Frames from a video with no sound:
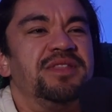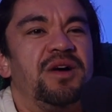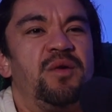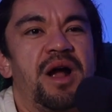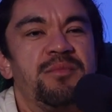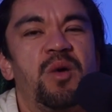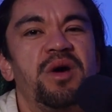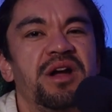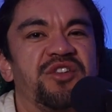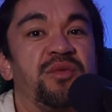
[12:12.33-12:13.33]
worry, I'm not
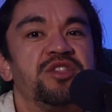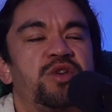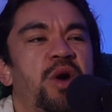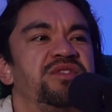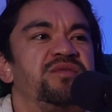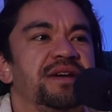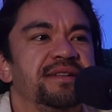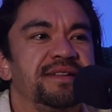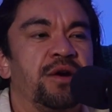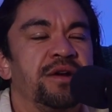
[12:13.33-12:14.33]
wearing trench coats
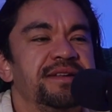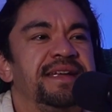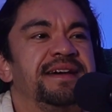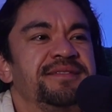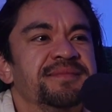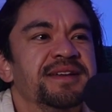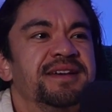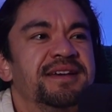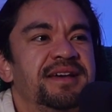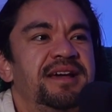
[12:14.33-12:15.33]
around town.
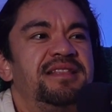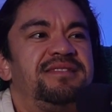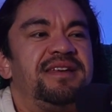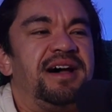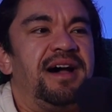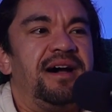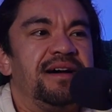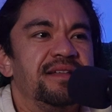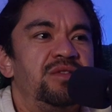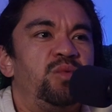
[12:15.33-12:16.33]
It's
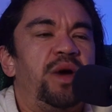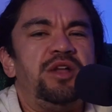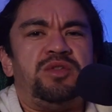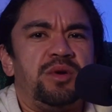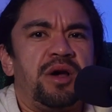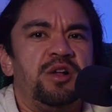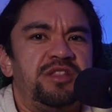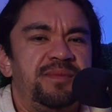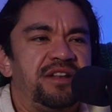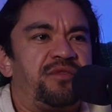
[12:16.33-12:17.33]
way too cold
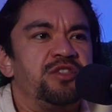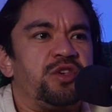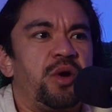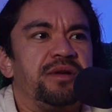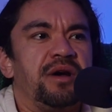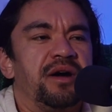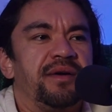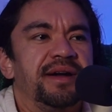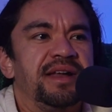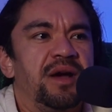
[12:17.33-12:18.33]
to be a trench coat guy
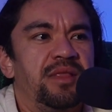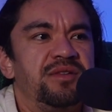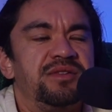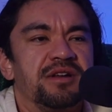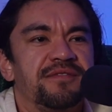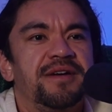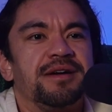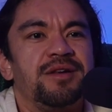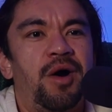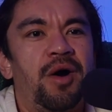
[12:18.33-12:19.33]
right now, unless you got a
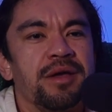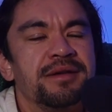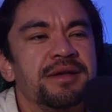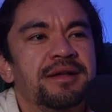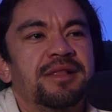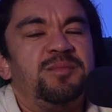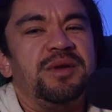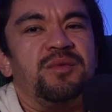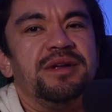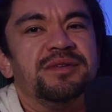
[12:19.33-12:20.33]
fucking hog. Let's
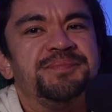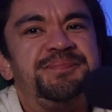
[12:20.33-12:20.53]
be real.